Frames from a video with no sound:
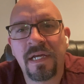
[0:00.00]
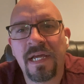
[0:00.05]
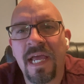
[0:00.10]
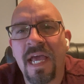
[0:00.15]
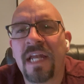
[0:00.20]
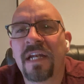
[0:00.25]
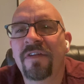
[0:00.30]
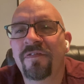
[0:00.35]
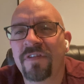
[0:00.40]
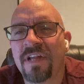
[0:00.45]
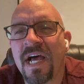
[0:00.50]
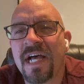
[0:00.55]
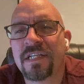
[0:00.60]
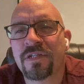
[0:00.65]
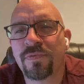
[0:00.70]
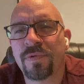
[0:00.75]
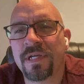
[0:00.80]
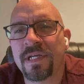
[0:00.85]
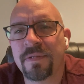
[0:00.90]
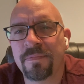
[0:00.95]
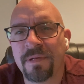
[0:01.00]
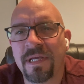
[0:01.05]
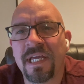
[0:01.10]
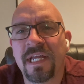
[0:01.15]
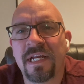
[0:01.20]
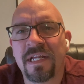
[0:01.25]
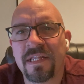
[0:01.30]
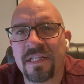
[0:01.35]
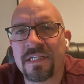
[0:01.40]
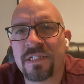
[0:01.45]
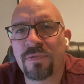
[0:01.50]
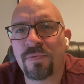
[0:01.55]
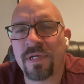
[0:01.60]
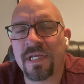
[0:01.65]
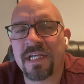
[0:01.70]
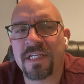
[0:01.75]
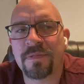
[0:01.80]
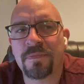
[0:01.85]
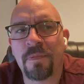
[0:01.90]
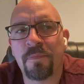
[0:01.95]
end of last week, beginning of this week
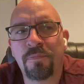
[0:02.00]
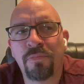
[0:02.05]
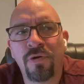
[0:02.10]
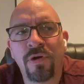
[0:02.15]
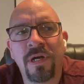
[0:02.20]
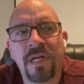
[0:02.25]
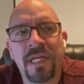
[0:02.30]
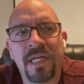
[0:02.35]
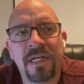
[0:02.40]
has been pretty